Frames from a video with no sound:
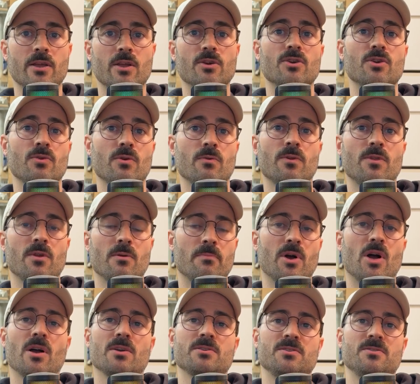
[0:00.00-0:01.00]
you're doing with your
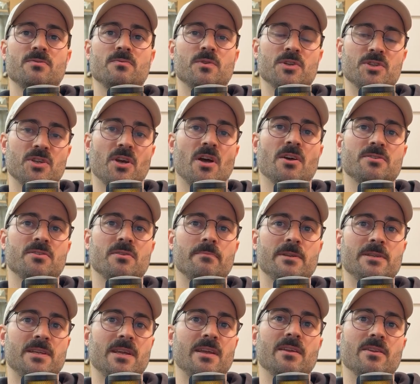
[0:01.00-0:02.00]
boxes, which is awesome,
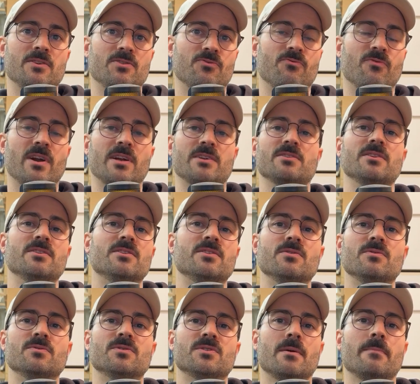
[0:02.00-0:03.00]
and taking it directly
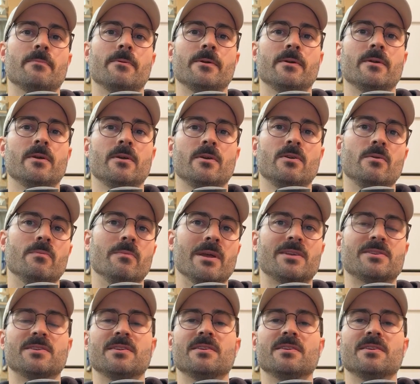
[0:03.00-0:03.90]
to someone who makes the